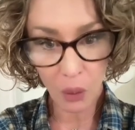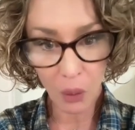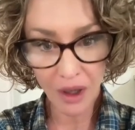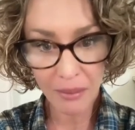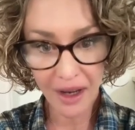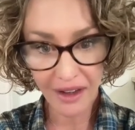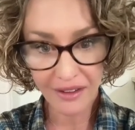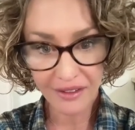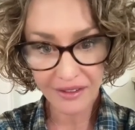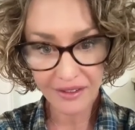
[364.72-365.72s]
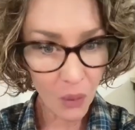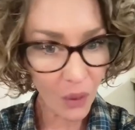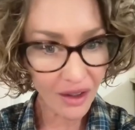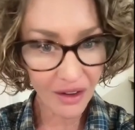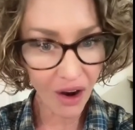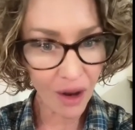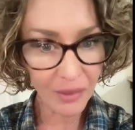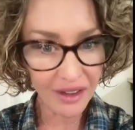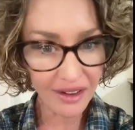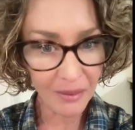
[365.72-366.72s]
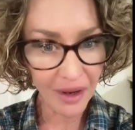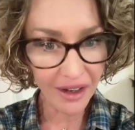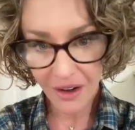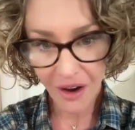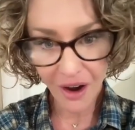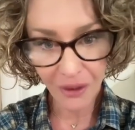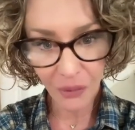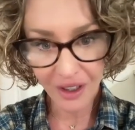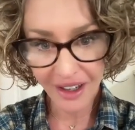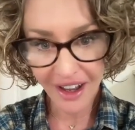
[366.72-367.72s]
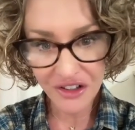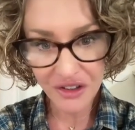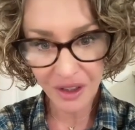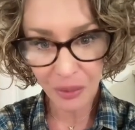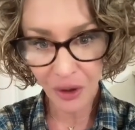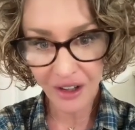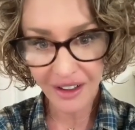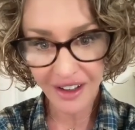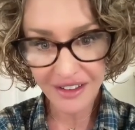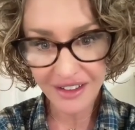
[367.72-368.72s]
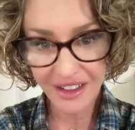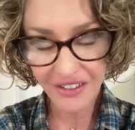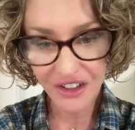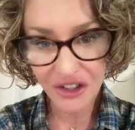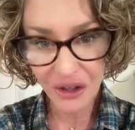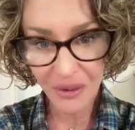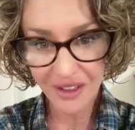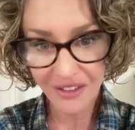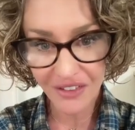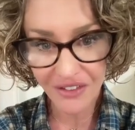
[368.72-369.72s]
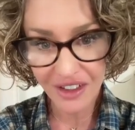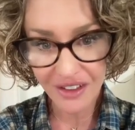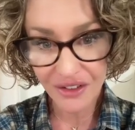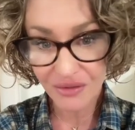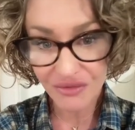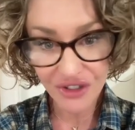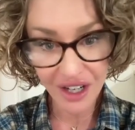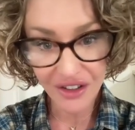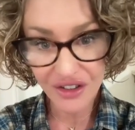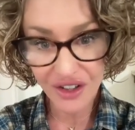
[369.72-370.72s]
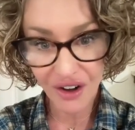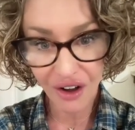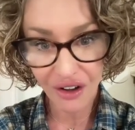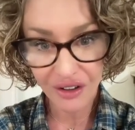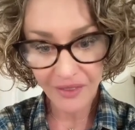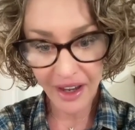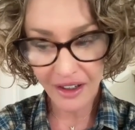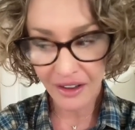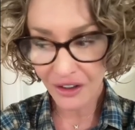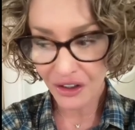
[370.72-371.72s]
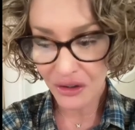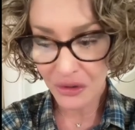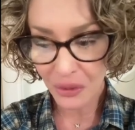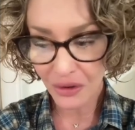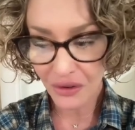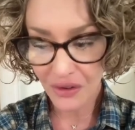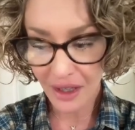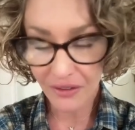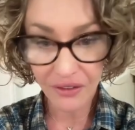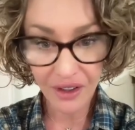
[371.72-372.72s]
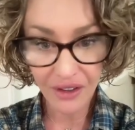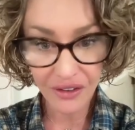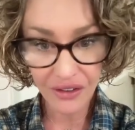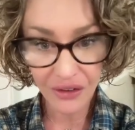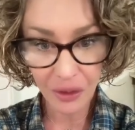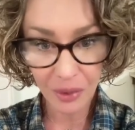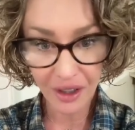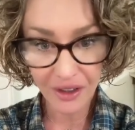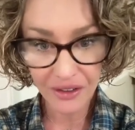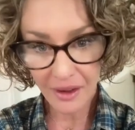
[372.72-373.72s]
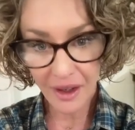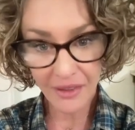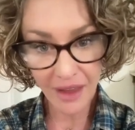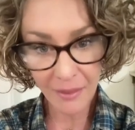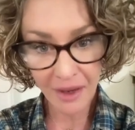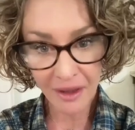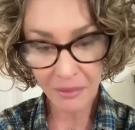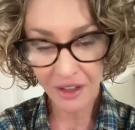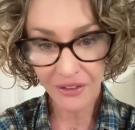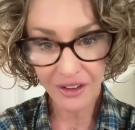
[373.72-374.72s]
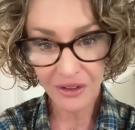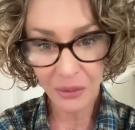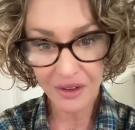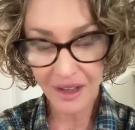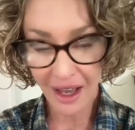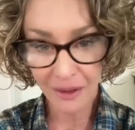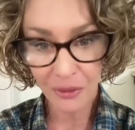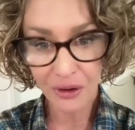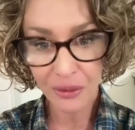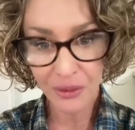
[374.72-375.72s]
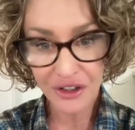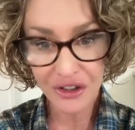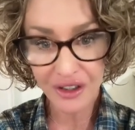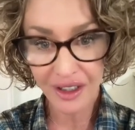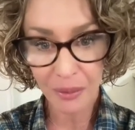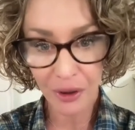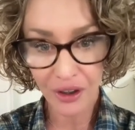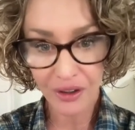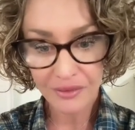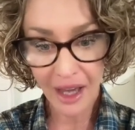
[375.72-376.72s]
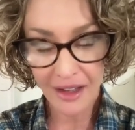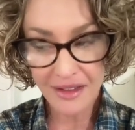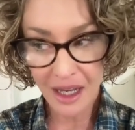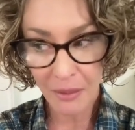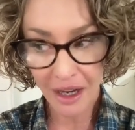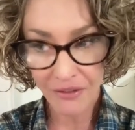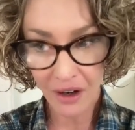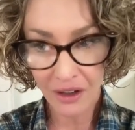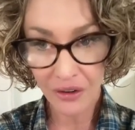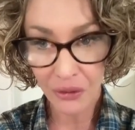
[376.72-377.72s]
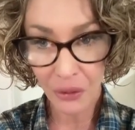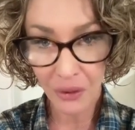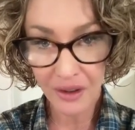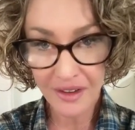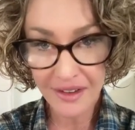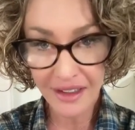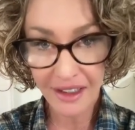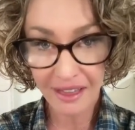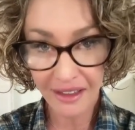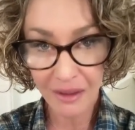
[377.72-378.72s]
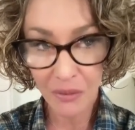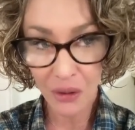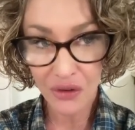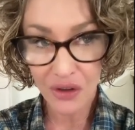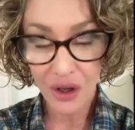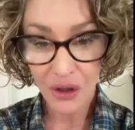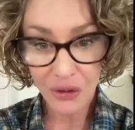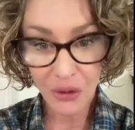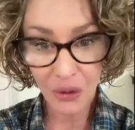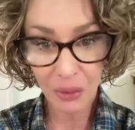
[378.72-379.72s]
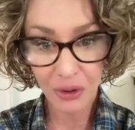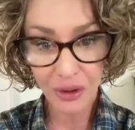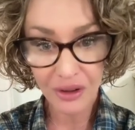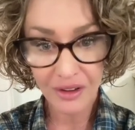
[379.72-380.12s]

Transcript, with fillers: one man, one comment he made on one nationally broadcast T V show in the fifties changed it all. And an unusual set of events took place. And that man, my friends, was Admiral Richard E. Byrd. Hands down, by far, notoriously the most notable